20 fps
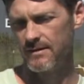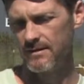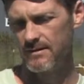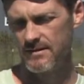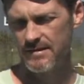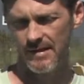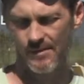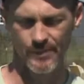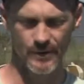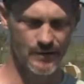
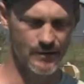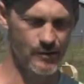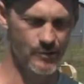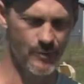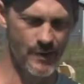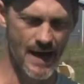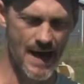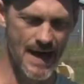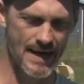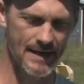typical
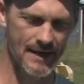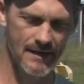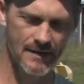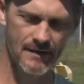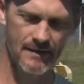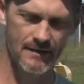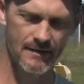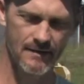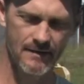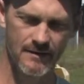
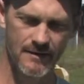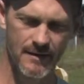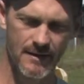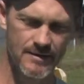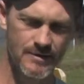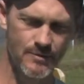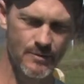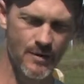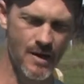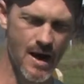paddock
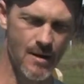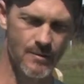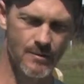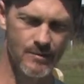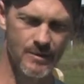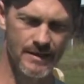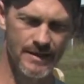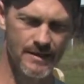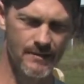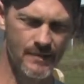is
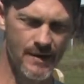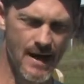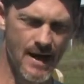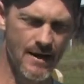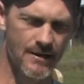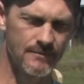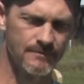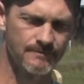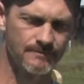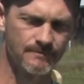probably
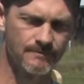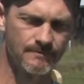about